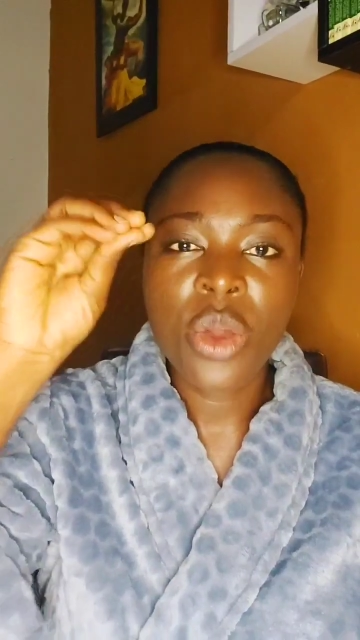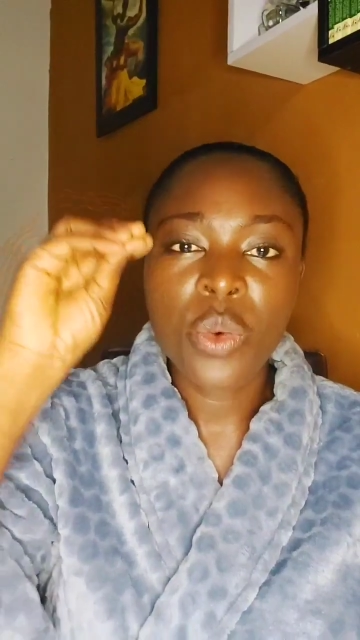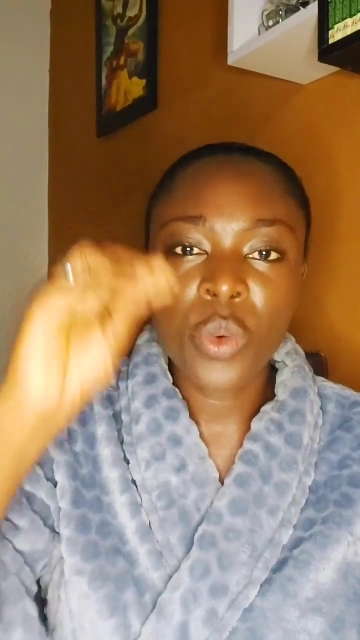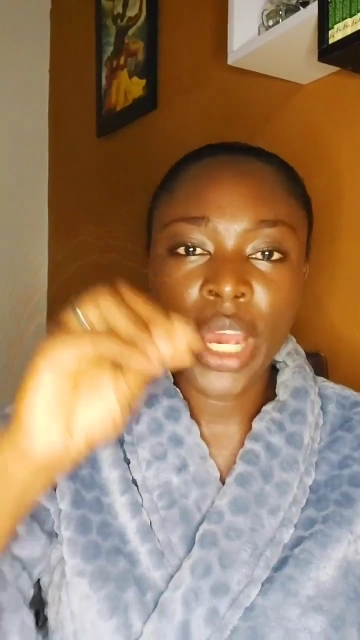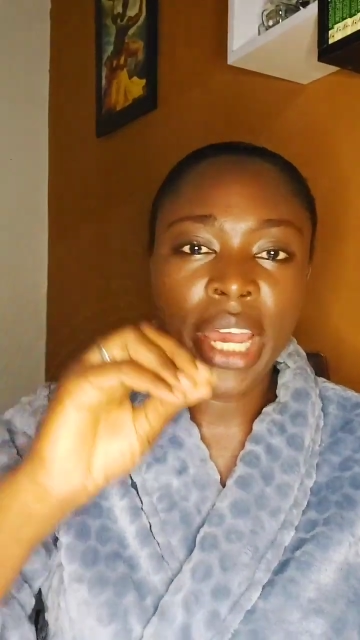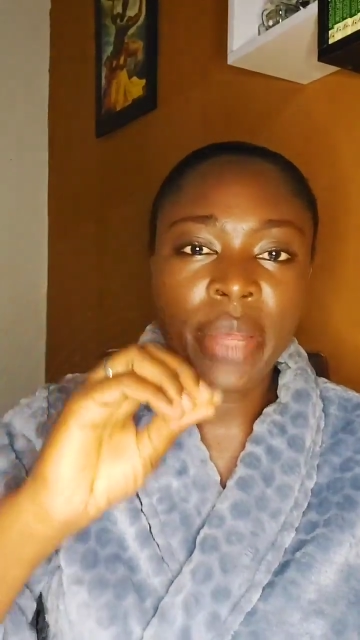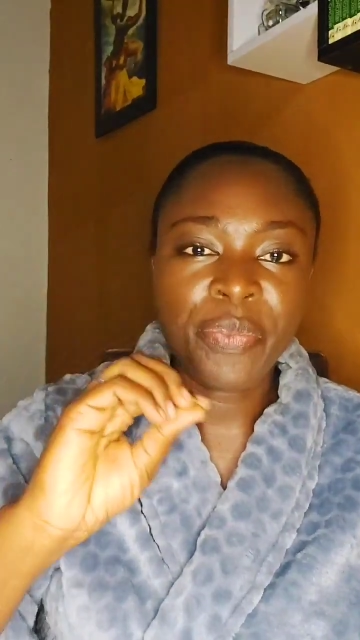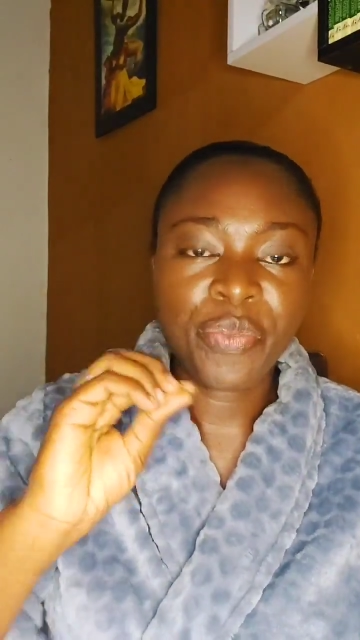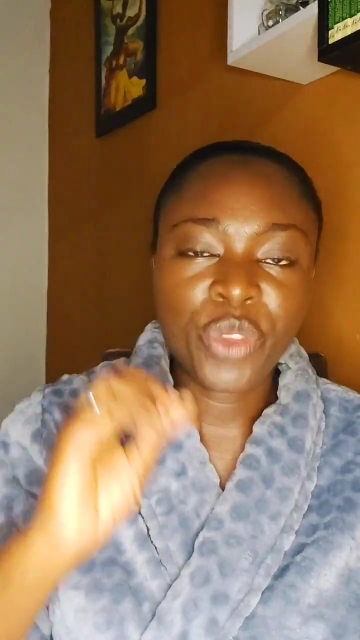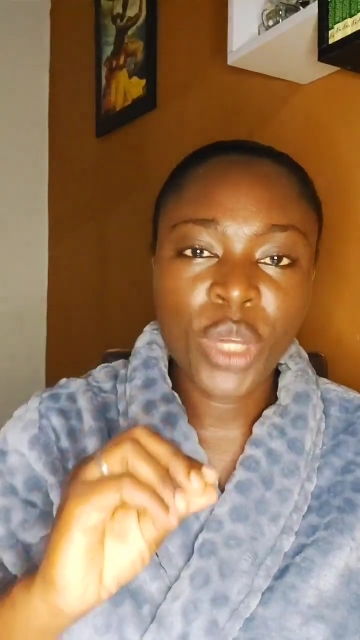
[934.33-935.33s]
where
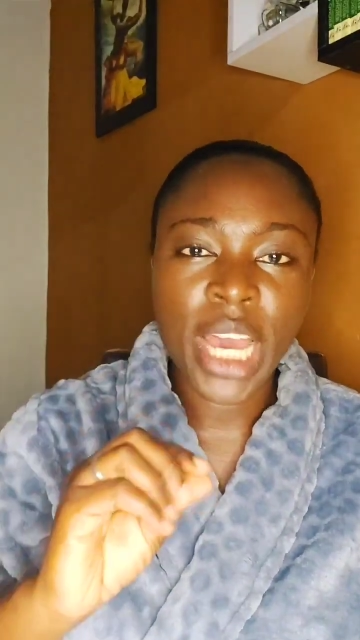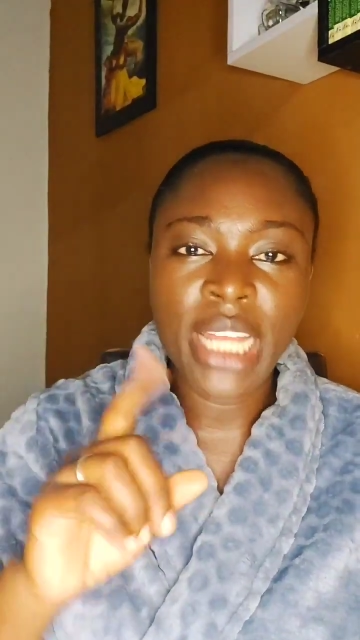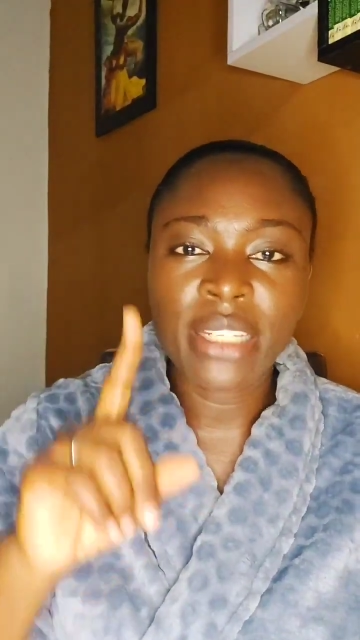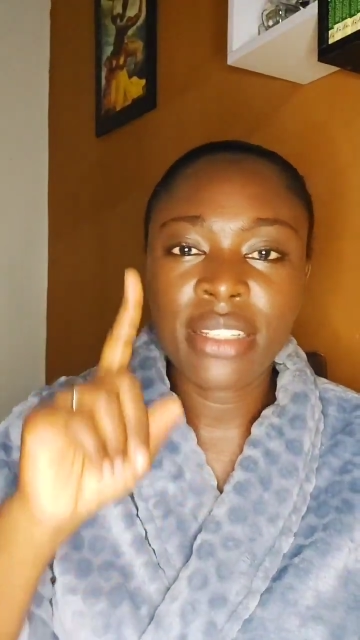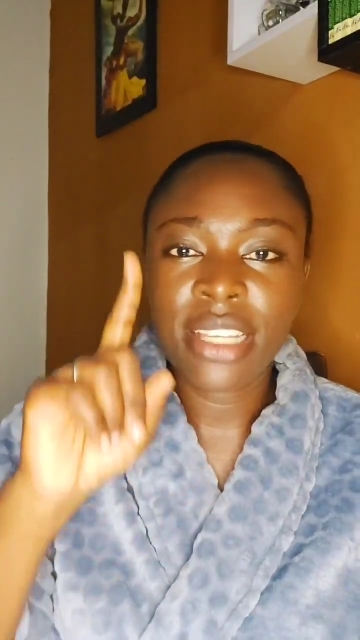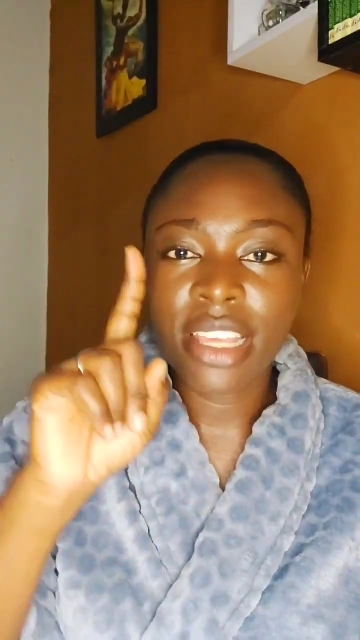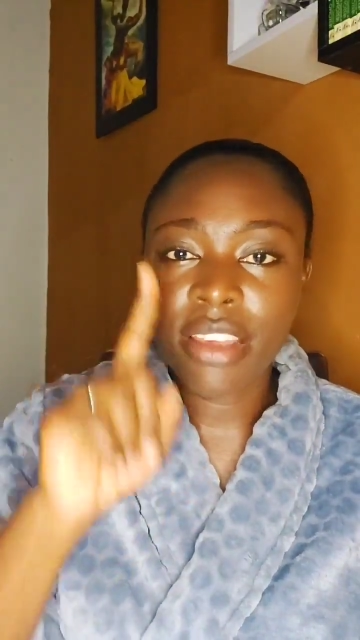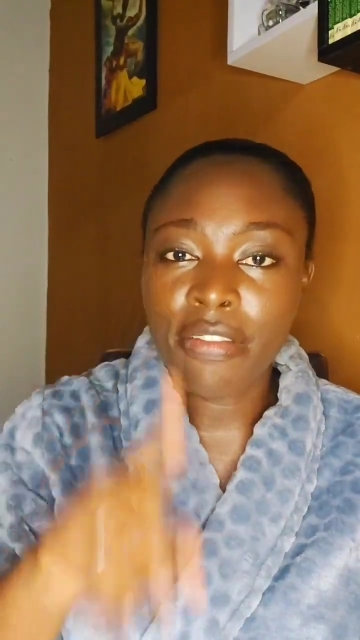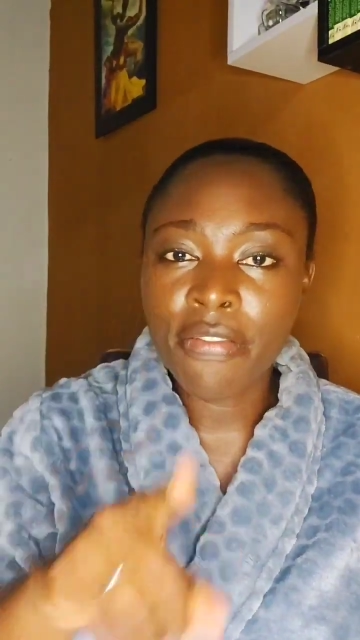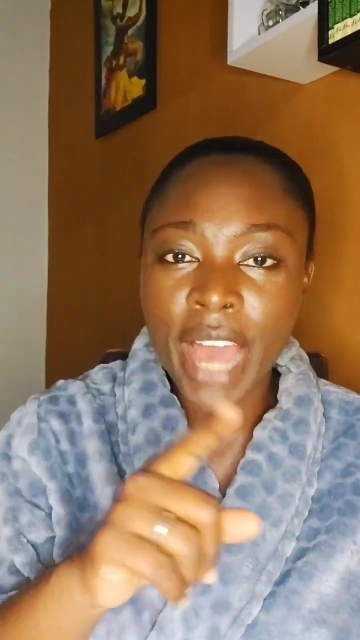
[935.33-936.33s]
you can
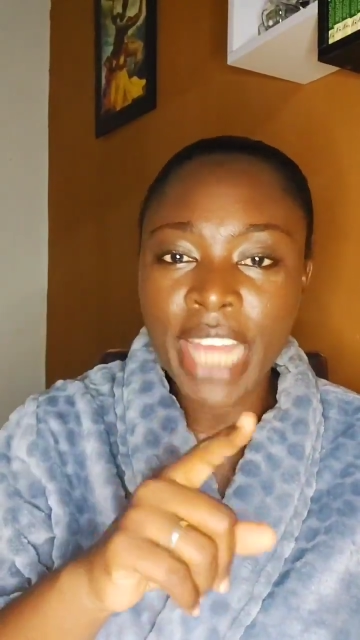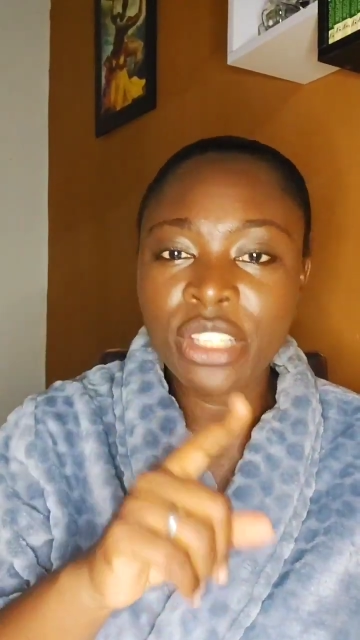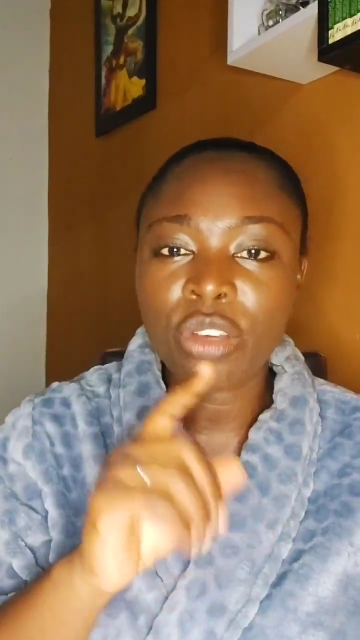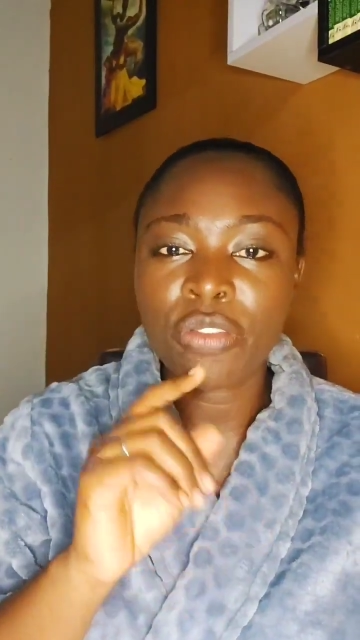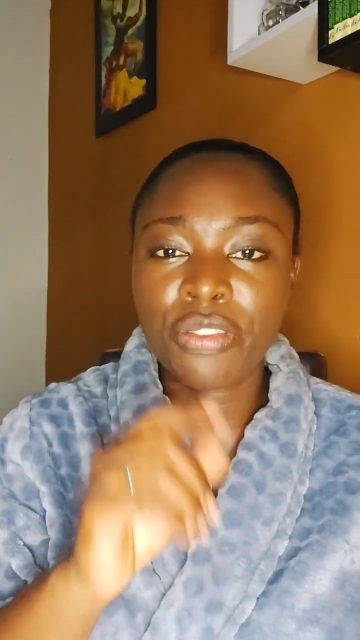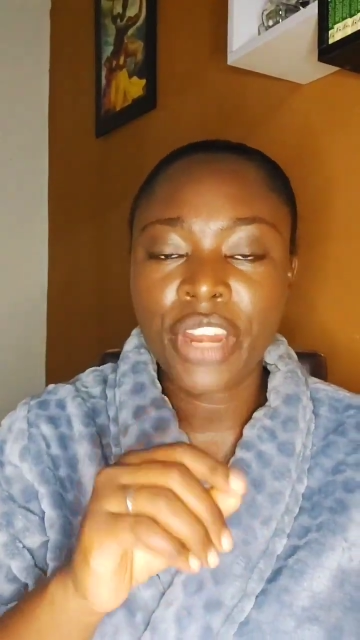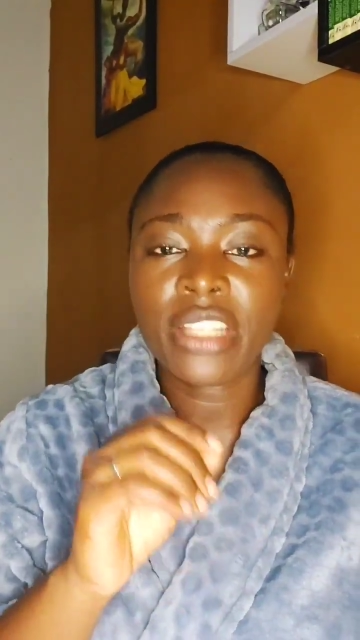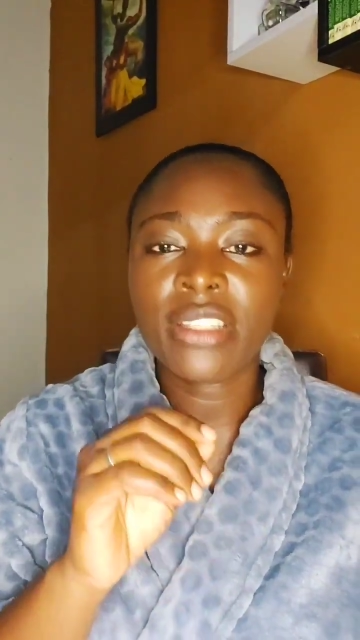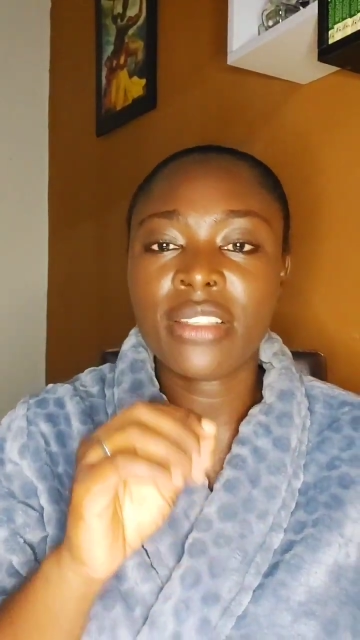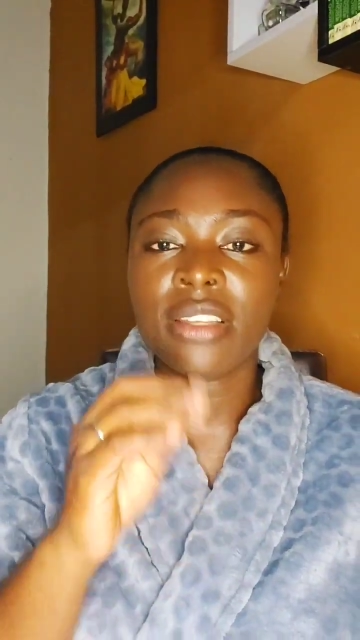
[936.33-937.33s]
invite your
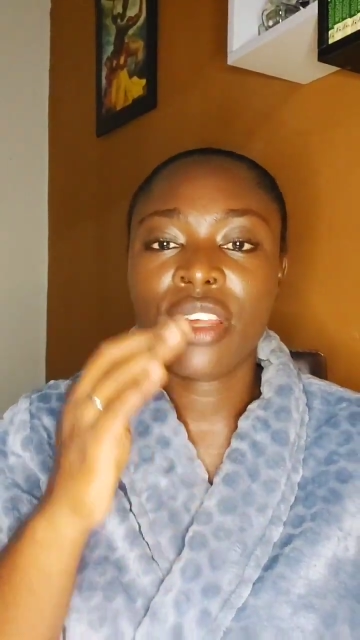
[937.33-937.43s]
friends